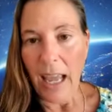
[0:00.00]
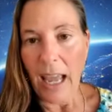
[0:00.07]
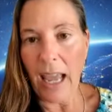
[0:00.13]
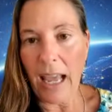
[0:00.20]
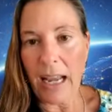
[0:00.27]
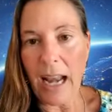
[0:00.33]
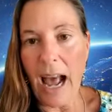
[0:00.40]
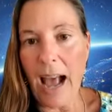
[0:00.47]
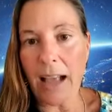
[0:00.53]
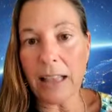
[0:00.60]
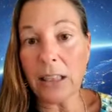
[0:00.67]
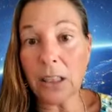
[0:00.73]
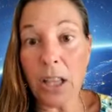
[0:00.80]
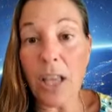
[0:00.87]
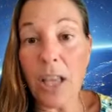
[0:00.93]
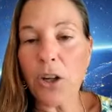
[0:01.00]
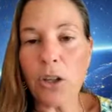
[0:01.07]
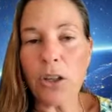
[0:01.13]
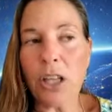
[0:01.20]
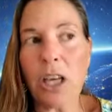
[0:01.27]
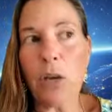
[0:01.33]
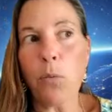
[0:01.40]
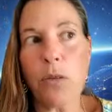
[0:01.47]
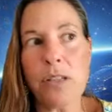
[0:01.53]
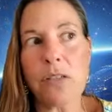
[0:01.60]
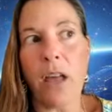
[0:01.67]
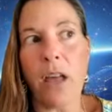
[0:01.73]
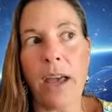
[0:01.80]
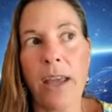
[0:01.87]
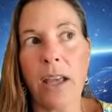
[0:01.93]
And I literally was
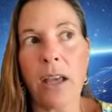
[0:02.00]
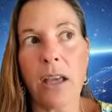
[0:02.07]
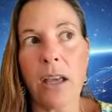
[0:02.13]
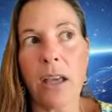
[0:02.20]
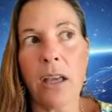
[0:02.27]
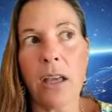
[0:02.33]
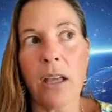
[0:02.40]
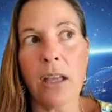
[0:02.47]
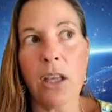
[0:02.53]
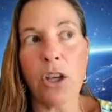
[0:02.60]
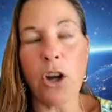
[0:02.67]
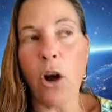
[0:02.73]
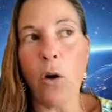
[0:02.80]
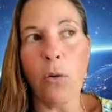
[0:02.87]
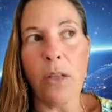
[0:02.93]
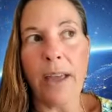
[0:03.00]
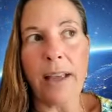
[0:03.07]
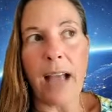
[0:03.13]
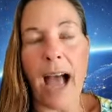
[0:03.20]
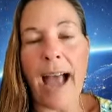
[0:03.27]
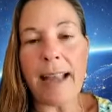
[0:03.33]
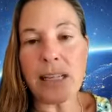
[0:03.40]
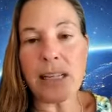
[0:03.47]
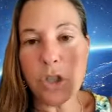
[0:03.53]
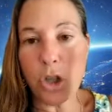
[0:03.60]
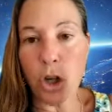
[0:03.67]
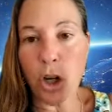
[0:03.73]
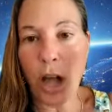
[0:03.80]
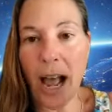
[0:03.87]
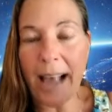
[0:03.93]
like, you know, like I
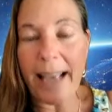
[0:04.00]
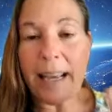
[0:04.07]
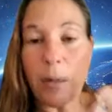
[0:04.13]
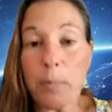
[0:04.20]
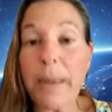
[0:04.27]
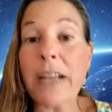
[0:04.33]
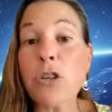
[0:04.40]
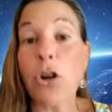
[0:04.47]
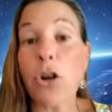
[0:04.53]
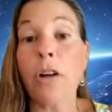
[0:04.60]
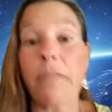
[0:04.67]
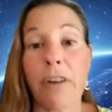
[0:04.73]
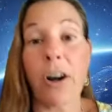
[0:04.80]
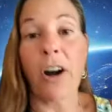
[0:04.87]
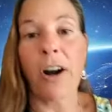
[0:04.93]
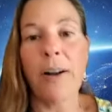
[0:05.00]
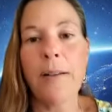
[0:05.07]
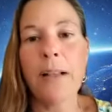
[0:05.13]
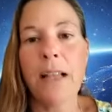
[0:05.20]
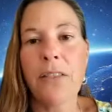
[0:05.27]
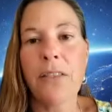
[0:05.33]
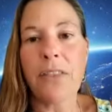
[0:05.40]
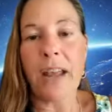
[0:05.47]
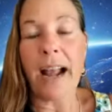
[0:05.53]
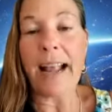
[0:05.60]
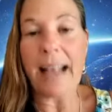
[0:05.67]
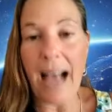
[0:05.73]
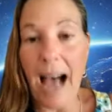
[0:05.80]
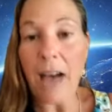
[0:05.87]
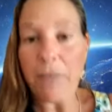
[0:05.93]
took I had a picture of her that yeah. I
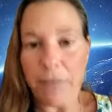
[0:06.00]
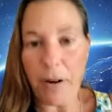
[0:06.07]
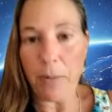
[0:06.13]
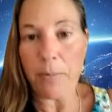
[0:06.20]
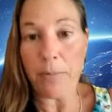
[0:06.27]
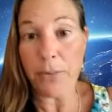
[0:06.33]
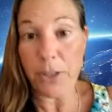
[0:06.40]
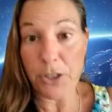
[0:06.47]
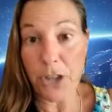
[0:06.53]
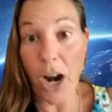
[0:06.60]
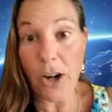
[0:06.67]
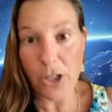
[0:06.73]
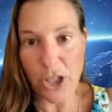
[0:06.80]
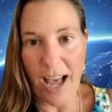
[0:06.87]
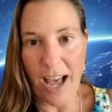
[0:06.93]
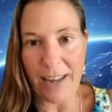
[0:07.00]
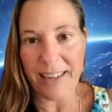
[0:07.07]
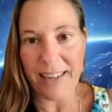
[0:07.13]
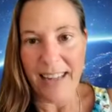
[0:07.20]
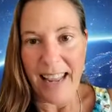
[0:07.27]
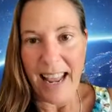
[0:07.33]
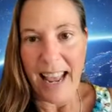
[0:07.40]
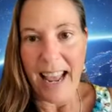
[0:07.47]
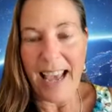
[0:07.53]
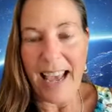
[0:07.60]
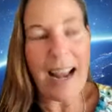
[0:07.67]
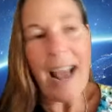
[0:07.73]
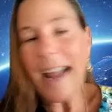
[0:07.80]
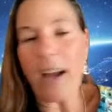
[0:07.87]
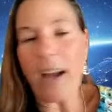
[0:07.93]
got from the Darshan. And
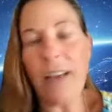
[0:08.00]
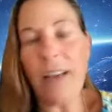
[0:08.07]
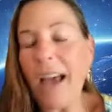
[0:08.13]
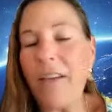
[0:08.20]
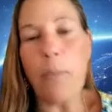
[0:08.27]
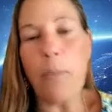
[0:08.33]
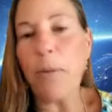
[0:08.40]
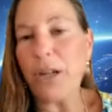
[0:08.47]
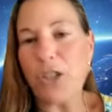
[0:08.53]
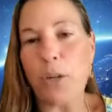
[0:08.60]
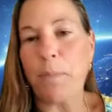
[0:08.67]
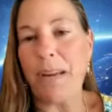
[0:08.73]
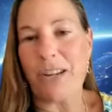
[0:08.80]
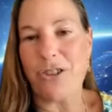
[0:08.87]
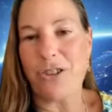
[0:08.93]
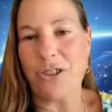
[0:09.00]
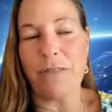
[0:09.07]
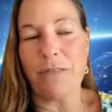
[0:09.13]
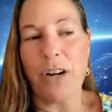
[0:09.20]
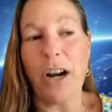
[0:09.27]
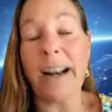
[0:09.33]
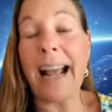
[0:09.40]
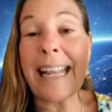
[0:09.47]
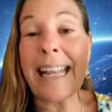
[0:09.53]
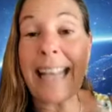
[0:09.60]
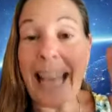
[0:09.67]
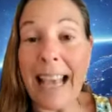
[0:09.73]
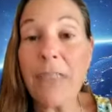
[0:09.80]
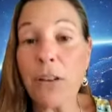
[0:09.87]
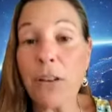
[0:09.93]
yeah. I uh, have a bunch of pictures of her. And I
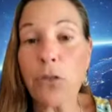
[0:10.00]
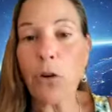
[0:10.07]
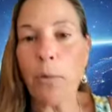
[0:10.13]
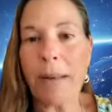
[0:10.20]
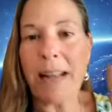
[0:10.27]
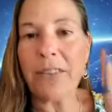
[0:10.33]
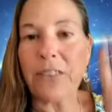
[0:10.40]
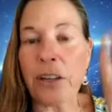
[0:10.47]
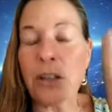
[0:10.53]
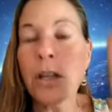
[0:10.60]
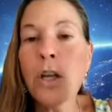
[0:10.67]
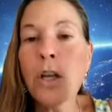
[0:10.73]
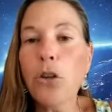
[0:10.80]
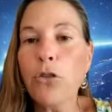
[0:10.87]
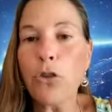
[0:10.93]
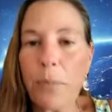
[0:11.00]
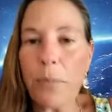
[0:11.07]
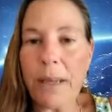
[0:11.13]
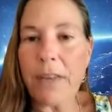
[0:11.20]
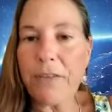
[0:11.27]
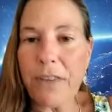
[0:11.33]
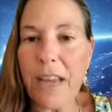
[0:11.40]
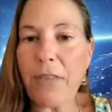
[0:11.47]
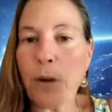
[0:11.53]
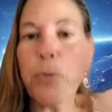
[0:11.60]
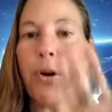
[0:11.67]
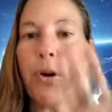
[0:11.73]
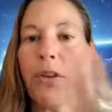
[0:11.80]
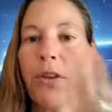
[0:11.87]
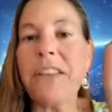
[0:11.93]
gave it to him and I said, Do me a favor,
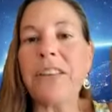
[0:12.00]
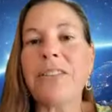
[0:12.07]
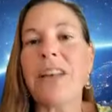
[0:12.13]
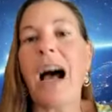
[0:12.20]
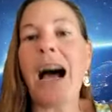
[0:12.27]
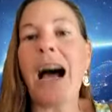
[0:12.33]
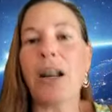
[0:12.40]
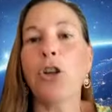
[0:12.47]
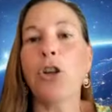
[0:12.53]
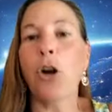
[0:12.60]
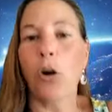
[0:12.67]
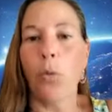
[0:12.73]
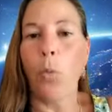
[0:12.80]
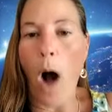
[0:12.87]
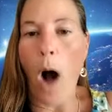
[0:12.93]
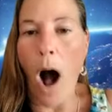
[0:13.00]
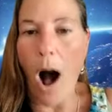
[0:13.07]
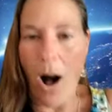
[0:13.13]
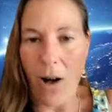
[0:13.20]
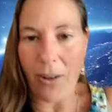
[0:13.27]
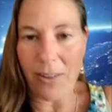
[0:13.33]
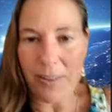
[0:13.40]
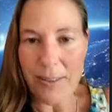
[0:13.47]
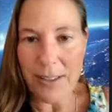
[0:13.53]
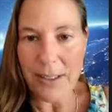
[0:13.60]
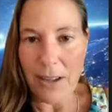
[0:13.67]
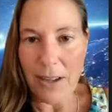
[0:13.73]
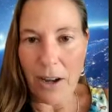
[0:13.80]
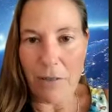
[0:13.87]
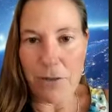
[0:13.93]
put this on your wall
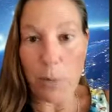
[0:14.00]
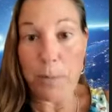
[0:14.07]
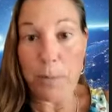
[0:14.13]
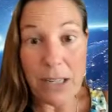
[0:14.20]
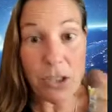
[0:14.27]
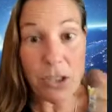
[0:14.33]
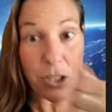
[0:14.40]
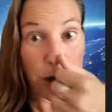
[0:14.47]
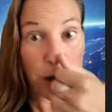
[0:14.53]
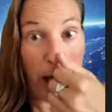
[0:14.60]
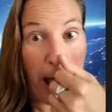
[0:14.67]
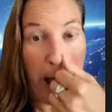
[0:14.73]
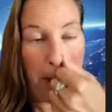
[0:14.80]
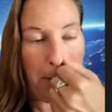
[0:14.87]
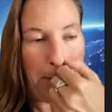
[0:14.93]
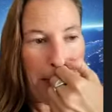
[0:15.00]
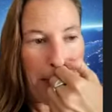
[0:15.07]
of mm. your pizza mm. shop.